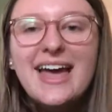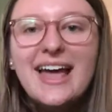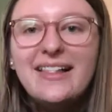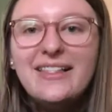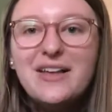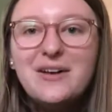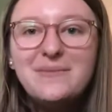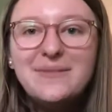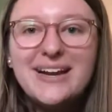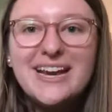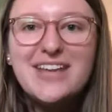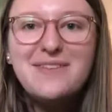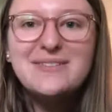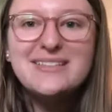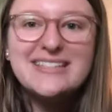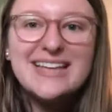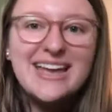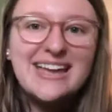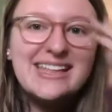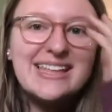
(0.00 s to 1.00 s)
Hello, my name is
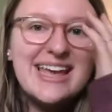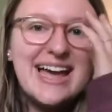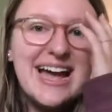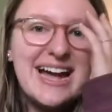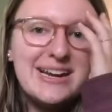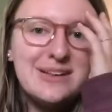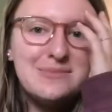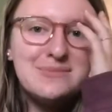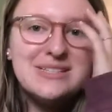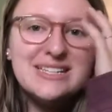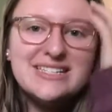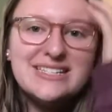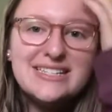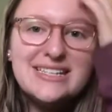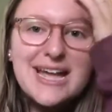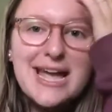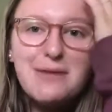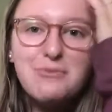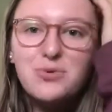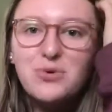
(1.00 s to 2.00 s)
Kaylee Adams, and
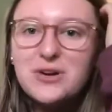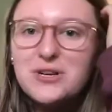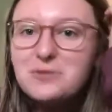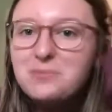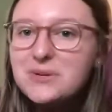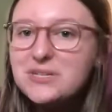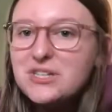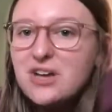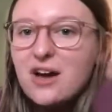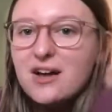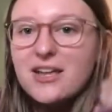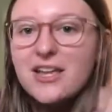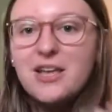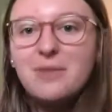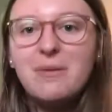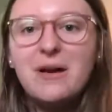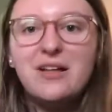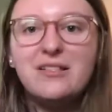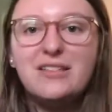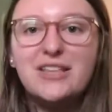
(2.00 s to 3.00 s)
today I'm going to be talking
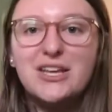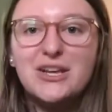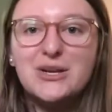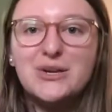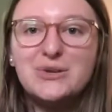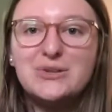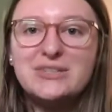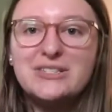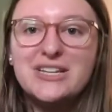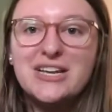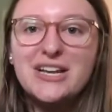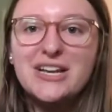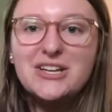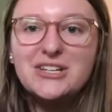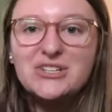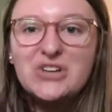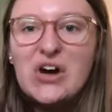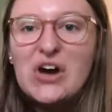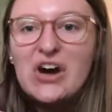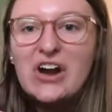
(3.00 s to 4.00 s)
about the acoustic
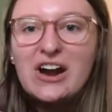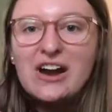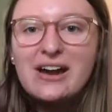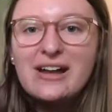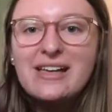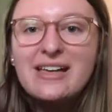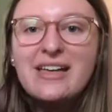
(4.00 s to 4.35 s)
guitar.